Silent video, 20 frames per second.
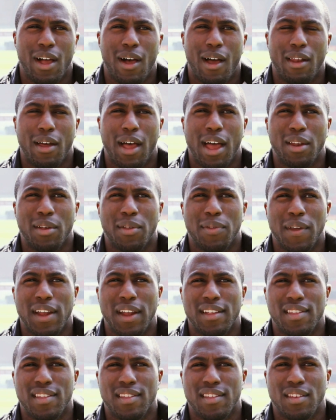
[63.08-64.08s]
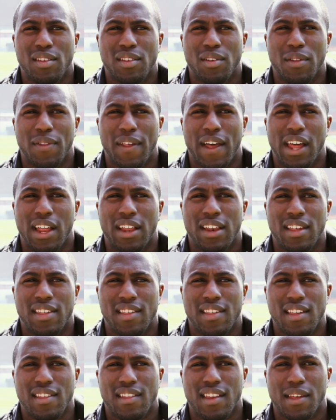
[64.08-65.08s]
now, I don't think it's, that a
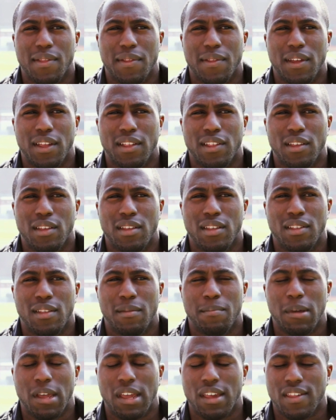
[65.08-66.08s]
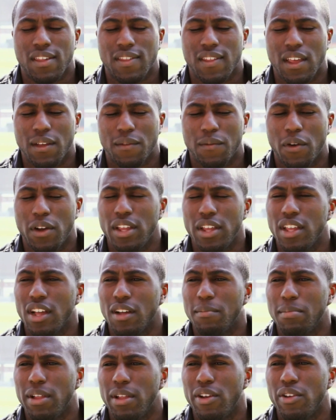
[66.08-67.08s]
necessity. I think the biggest thing for any
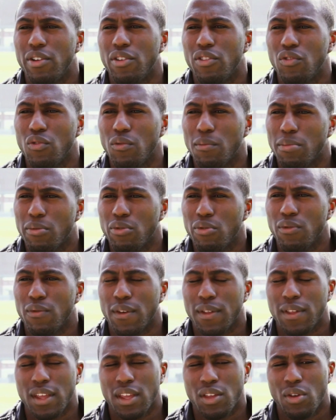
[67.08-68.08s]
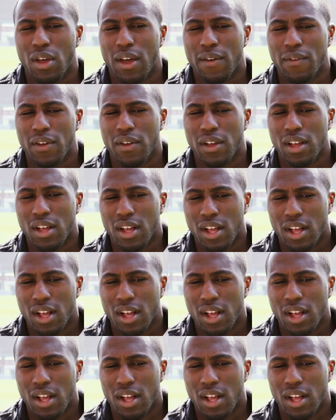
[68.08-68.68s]
young player is to improve. I think you have